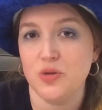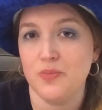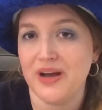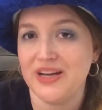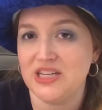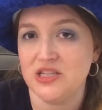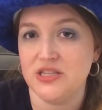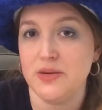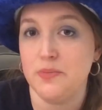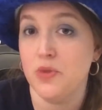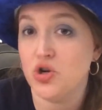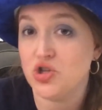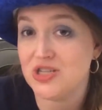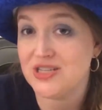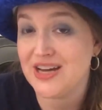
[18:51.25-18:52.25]
You can buy Disney
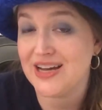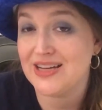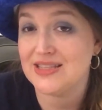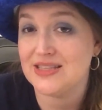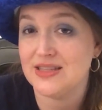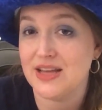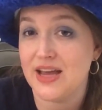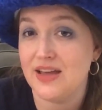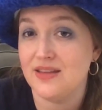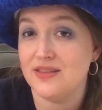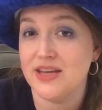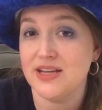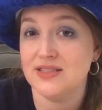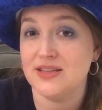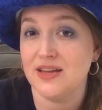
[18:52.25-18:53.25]
merchandise and
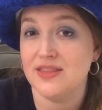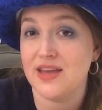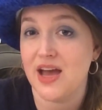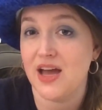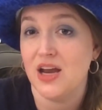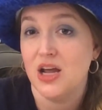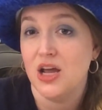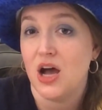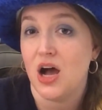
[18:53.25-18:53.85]
things like that.